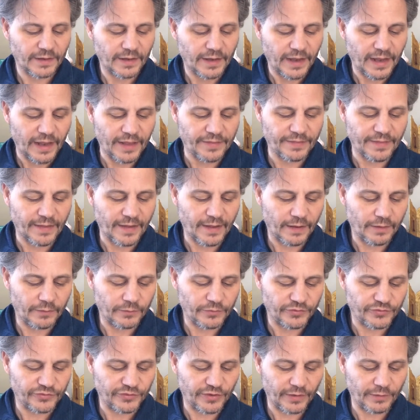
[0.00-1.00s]
And thou
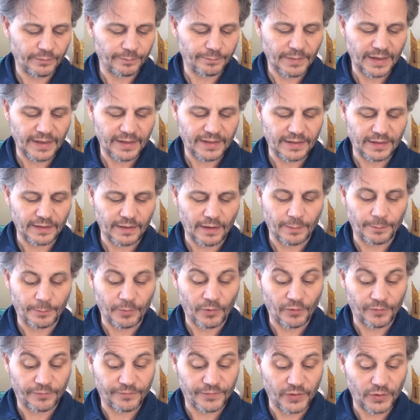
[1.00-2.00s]
shalt make it a
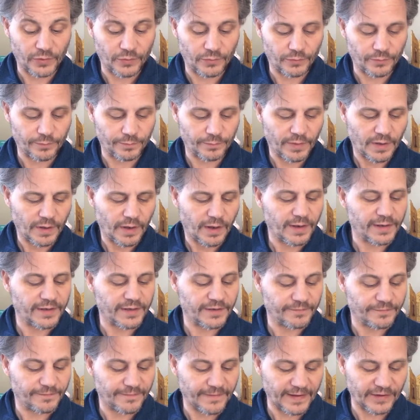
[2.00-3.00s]
perfume, a
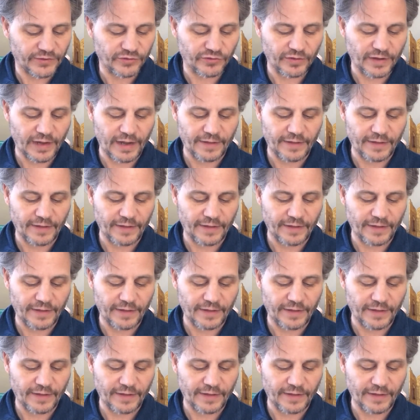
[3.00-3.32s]
confection